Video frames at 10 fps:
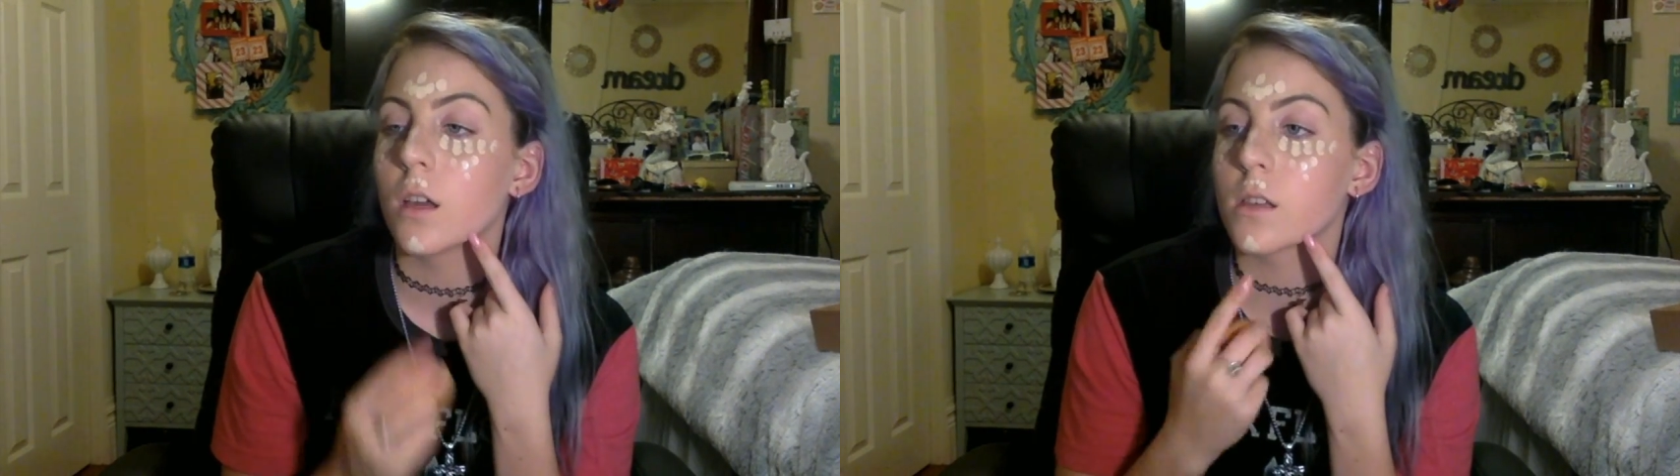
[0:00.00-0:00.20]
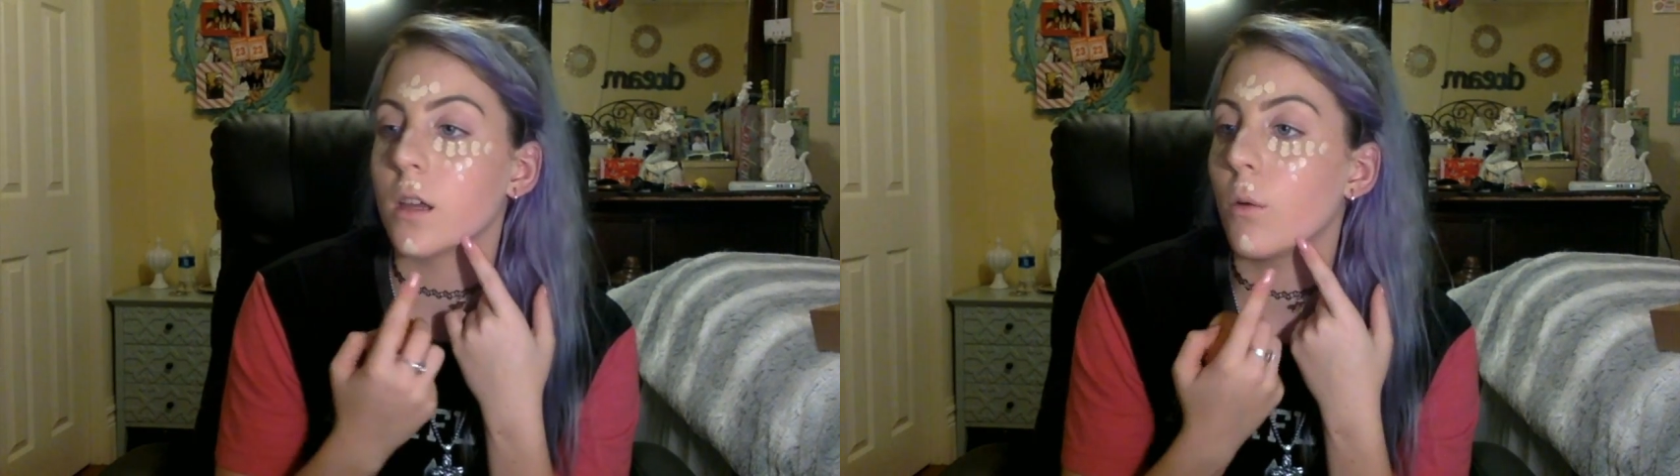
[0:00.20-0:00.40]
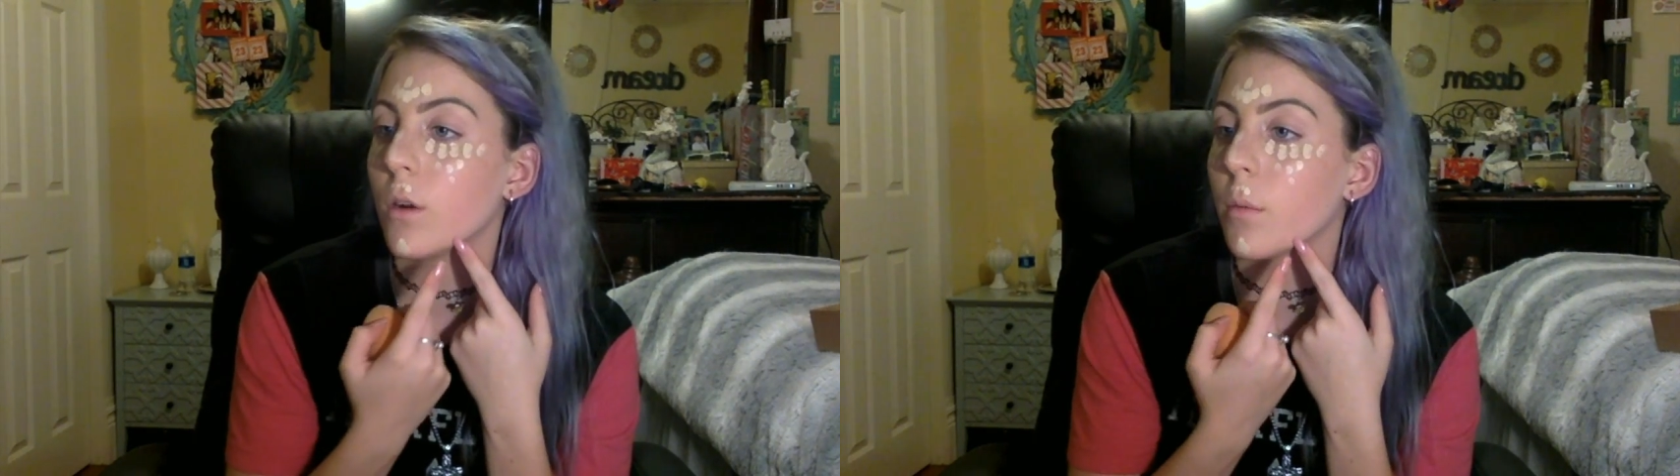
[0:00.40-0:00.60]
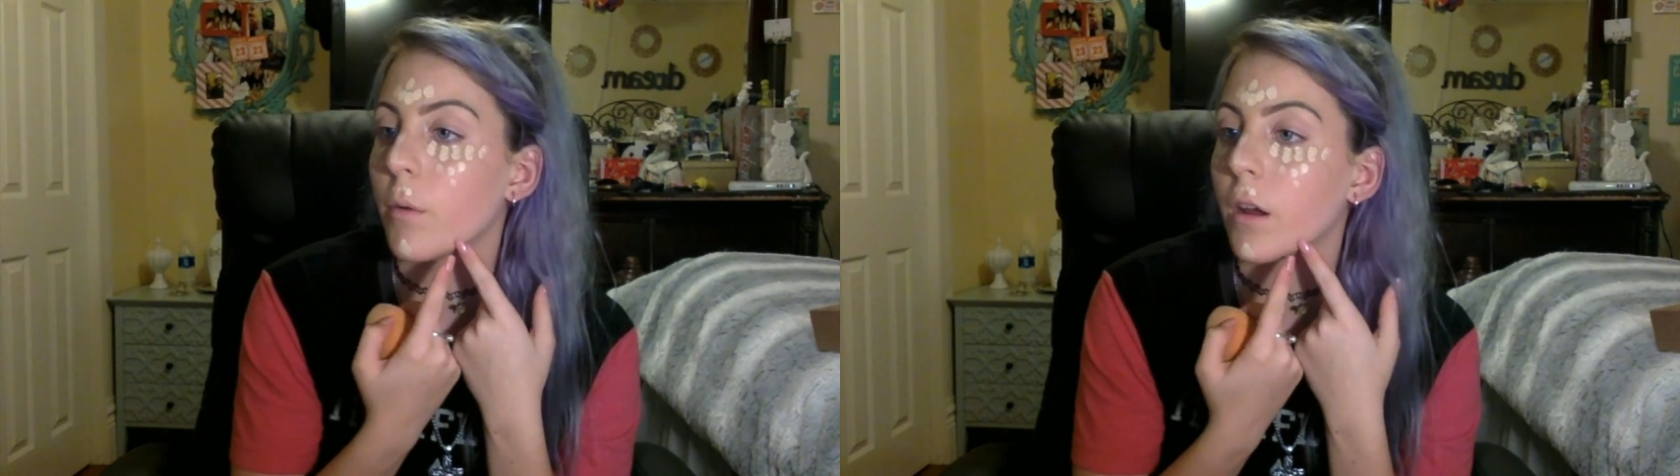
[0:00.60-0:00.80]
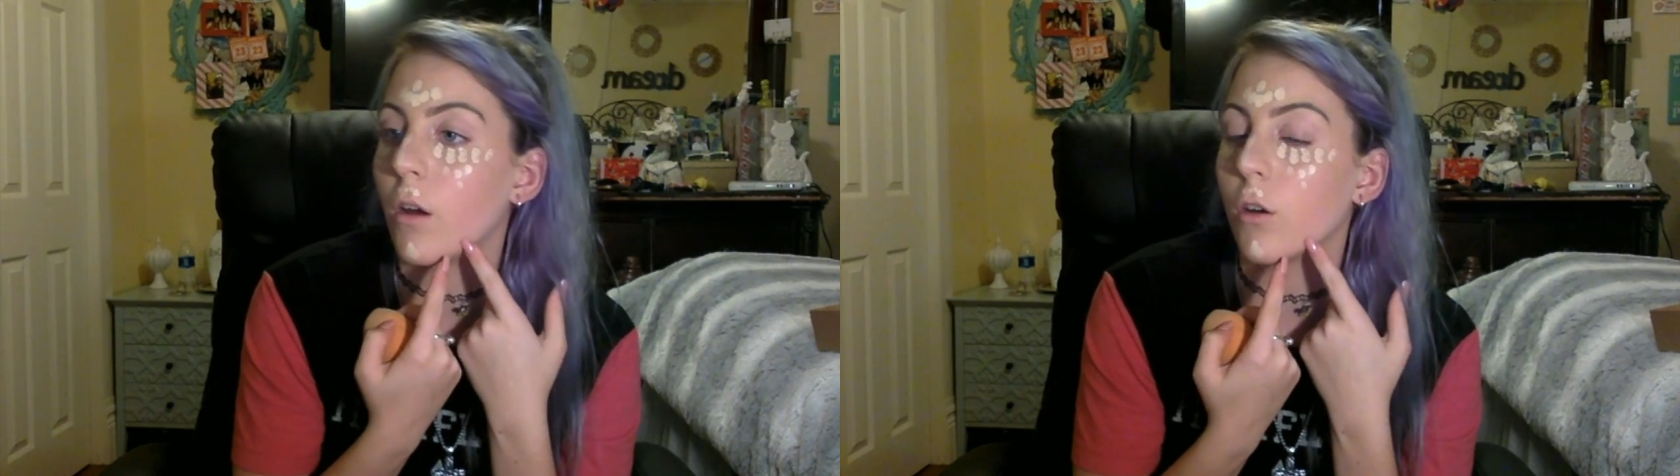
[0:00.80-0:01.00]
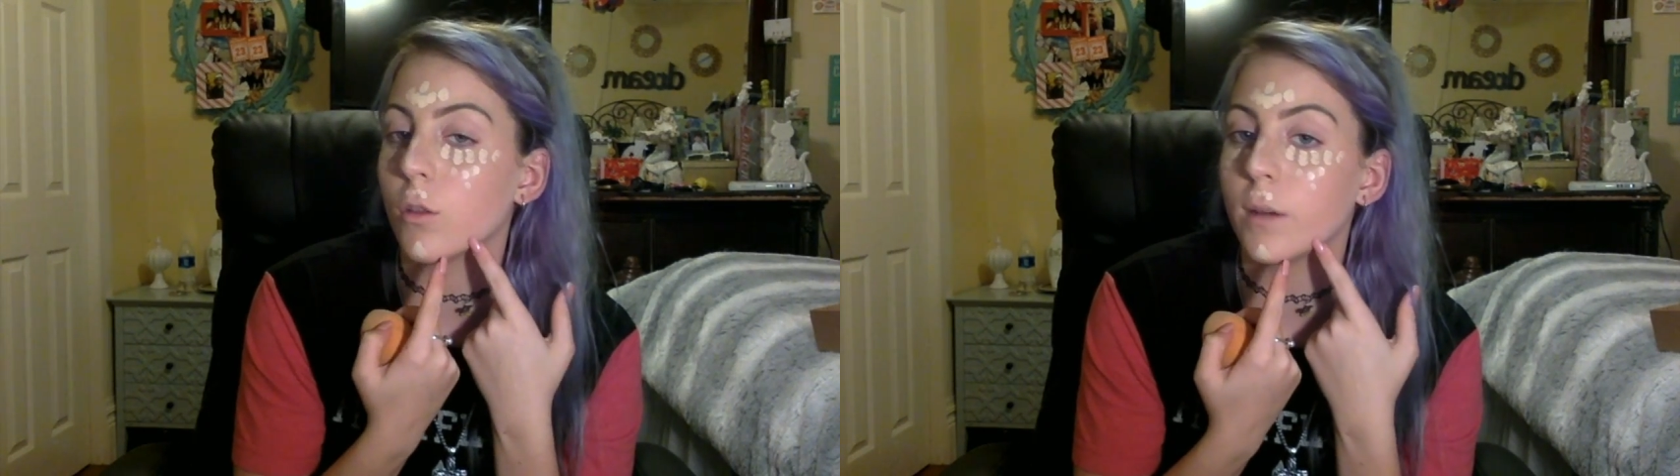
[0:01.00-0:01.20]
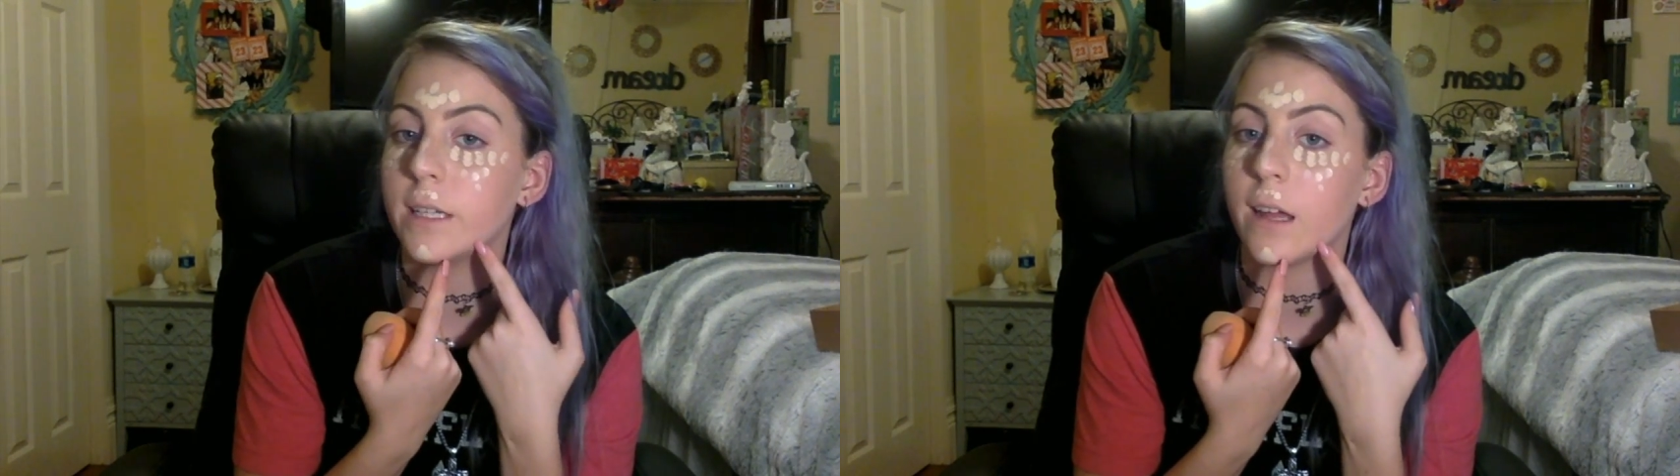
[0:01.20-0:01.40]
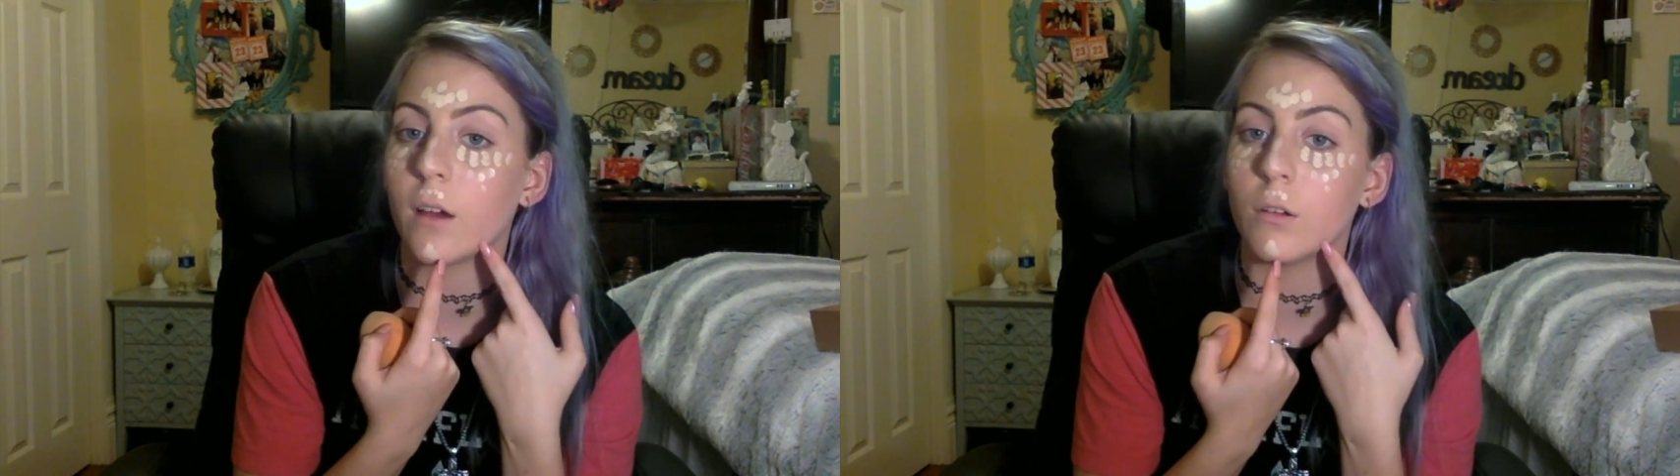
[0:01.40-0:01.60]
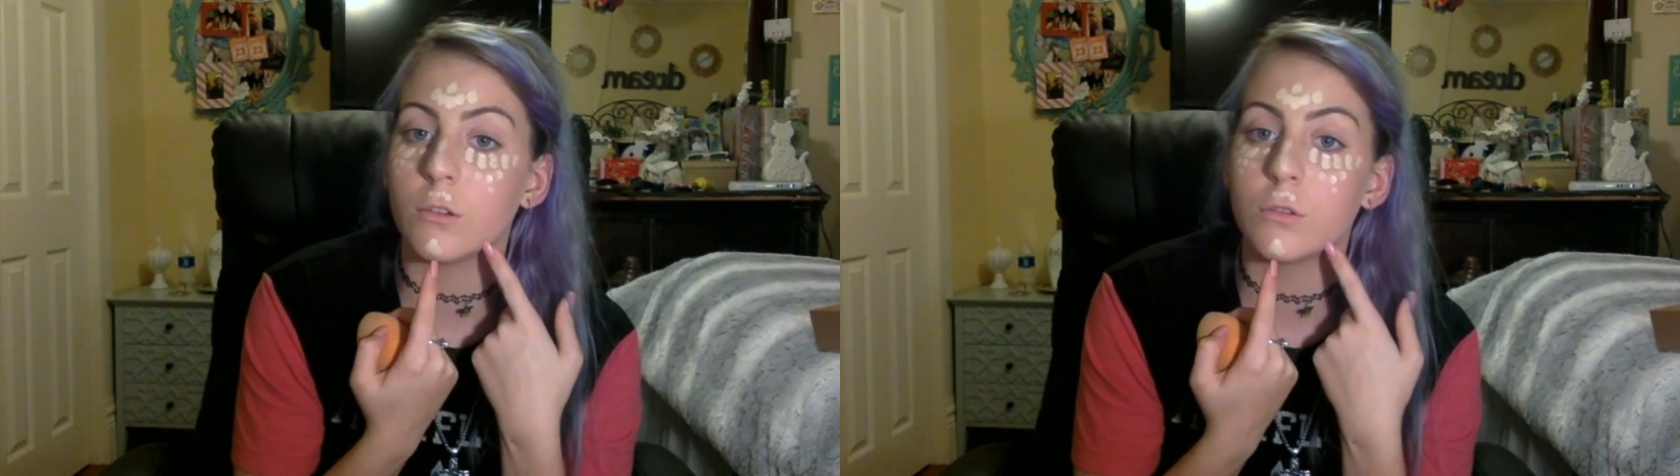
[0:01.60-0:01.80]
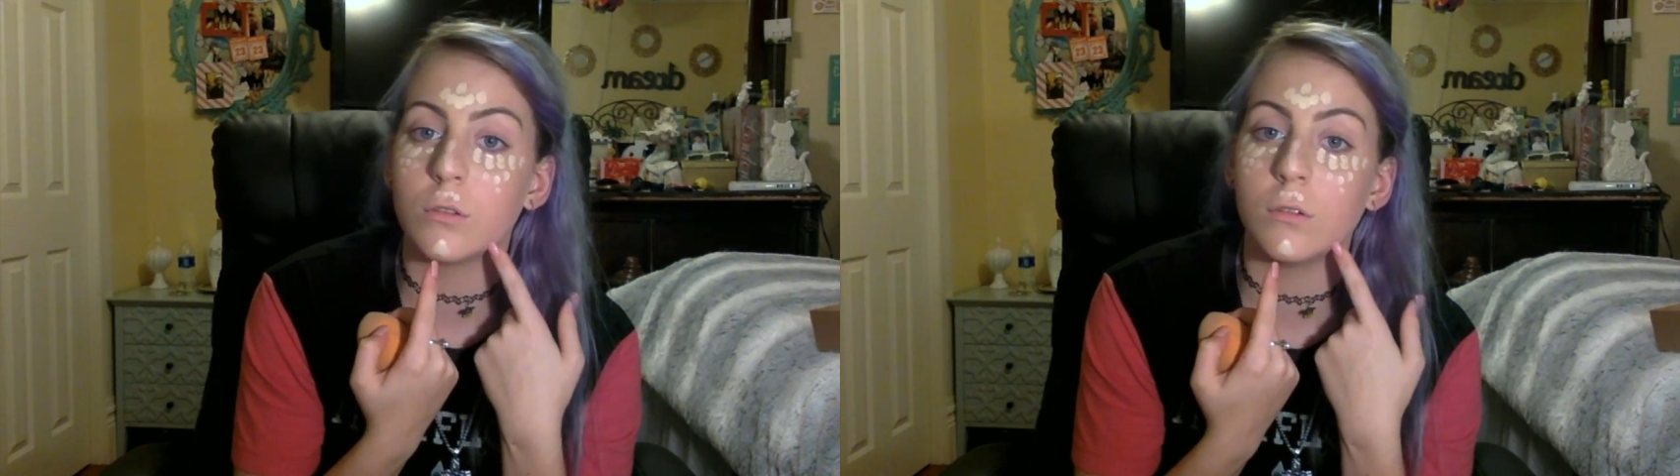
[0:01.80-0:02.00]
I don't want to bring it all the way down
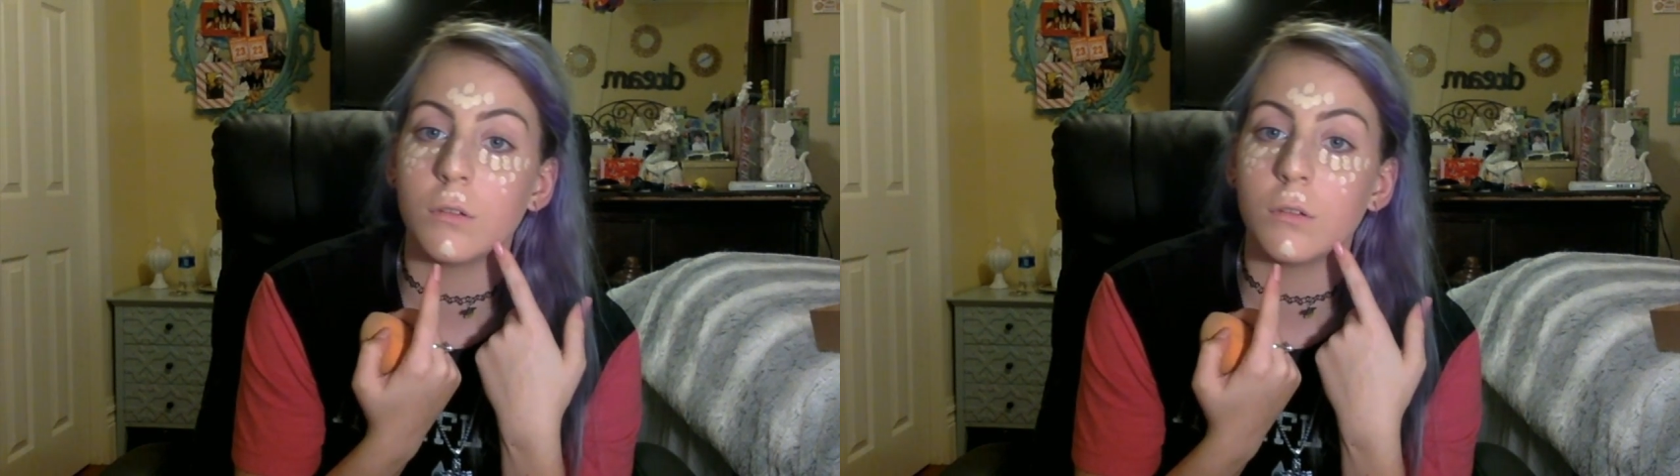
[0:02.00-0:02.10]
to